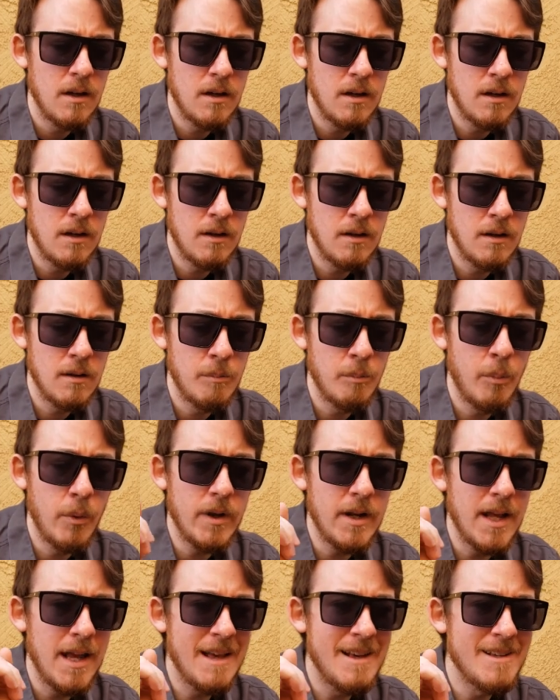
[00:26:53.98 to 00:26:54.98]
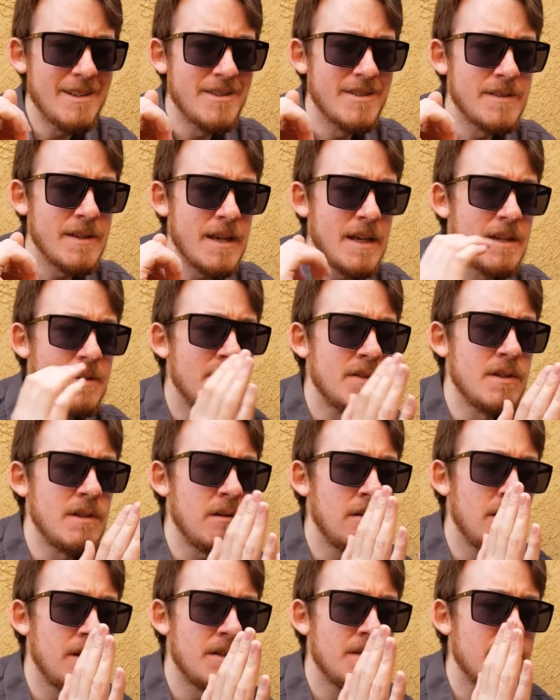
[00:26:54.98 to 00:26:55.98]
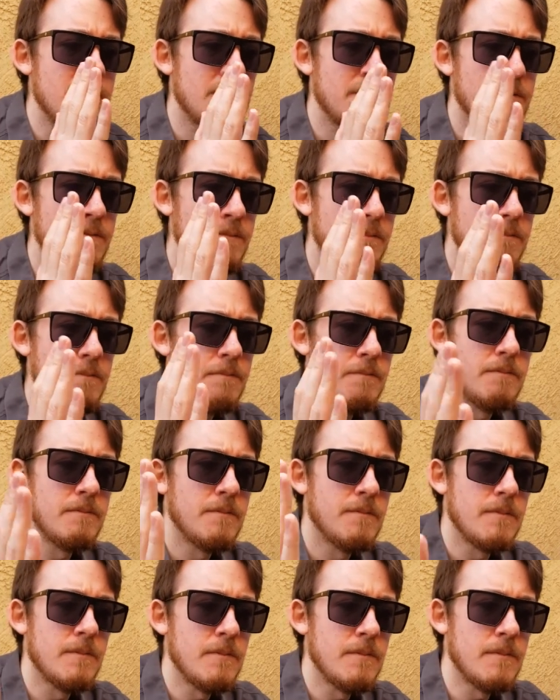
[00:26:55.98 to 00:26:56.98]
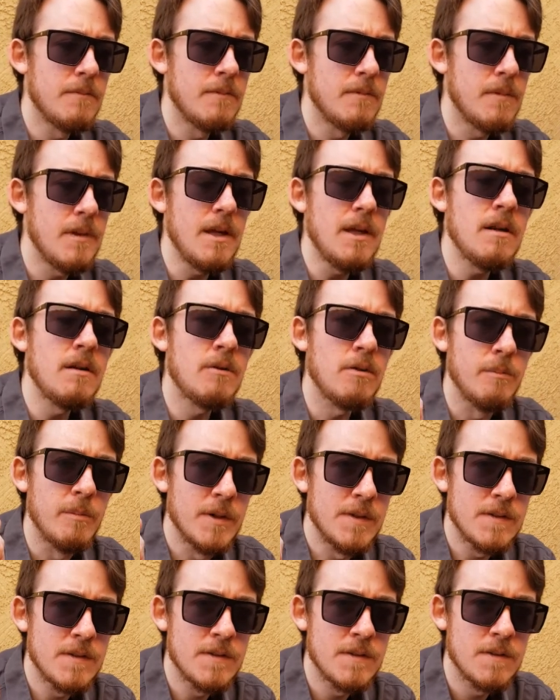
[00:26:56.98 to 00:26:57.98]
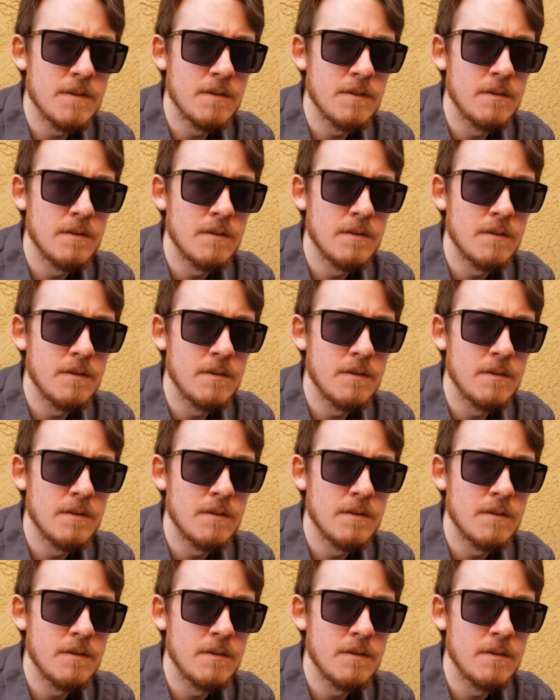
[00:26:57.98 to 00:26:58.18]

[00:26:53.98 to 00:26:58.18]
but as a series of increments,